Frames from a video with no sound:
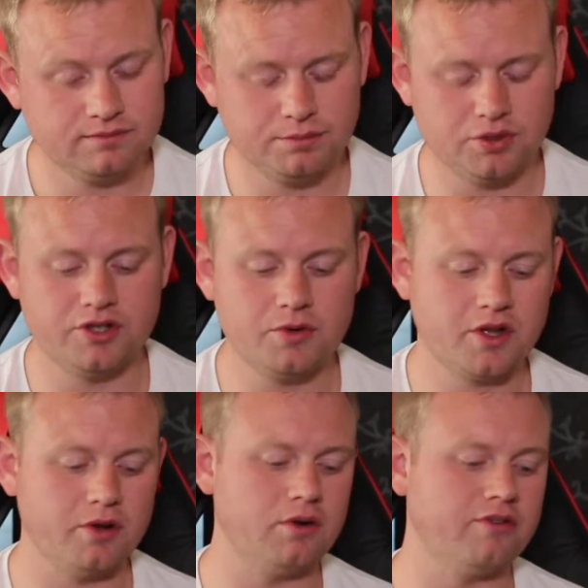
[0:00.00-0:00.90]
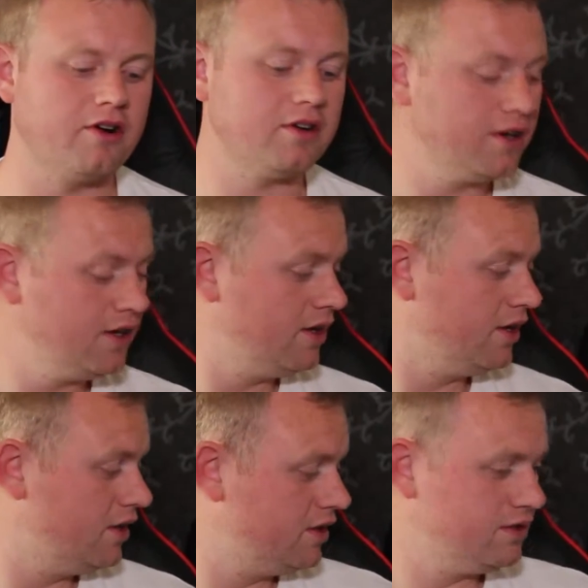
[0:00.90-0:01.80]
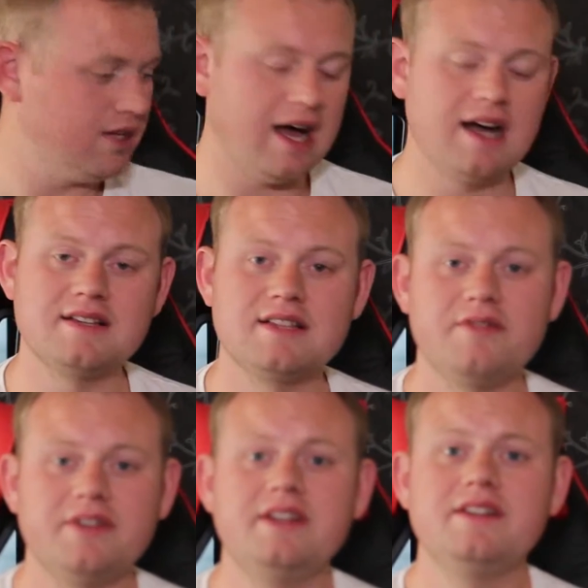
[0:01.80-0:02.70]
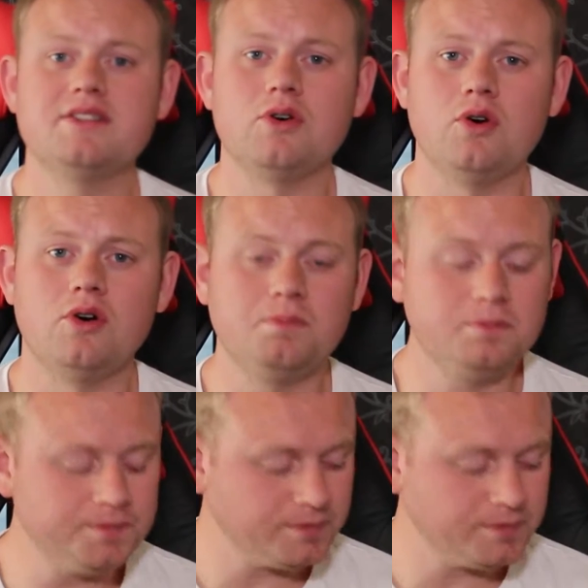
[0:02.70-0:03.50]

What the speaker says: put the new cooler on, i7 in its home,